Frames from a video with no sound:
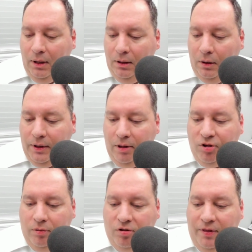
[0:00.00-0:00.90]
Okay,
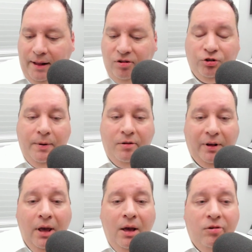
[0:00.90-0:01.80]
so that's a tremendous
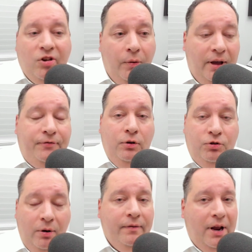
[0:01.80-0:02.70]
thing. So if you
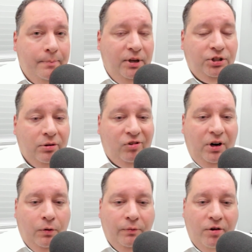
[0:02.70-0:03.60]
do have an ambition to start
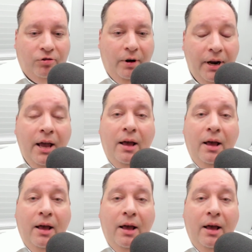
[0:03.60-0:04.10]
your own restaurant,